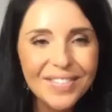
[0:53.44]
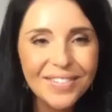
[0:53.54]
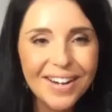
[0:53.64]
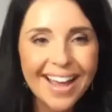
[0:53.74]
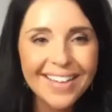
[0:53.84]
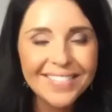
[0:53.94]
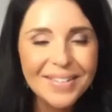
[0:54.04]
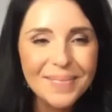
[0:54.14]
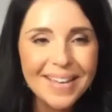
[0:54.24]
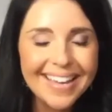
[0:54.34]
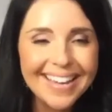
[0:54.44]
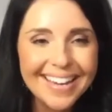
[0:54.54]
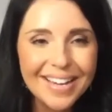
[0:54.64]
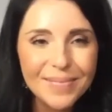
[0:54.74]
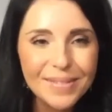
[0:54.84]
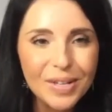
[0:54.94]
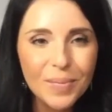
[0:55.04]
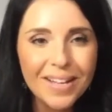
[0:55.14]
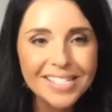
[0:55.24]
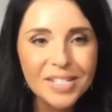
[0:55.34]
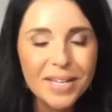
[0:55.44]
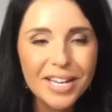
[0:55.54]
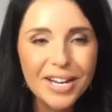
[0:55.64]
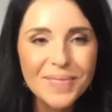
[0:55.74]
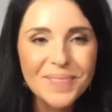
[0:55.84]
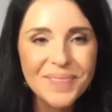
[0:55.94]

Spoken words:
for having me. I'm so blessed to be here.